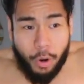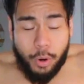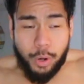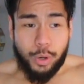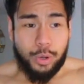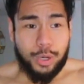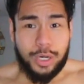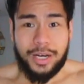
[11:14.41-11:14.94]

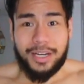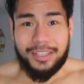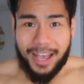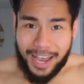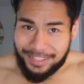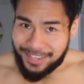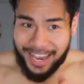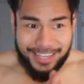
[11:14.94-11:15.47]
whew,
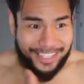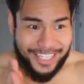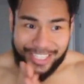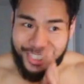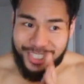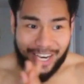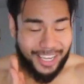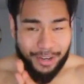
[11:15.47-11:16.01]
as
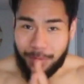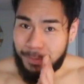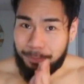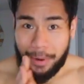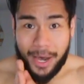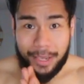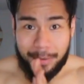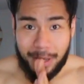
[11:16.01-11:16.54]
each second went
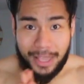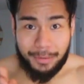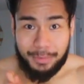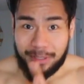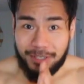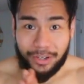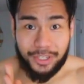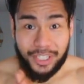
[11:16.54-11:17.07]
by, man, let
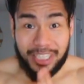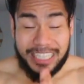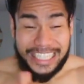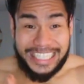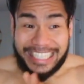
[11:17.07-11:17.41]
me tell you,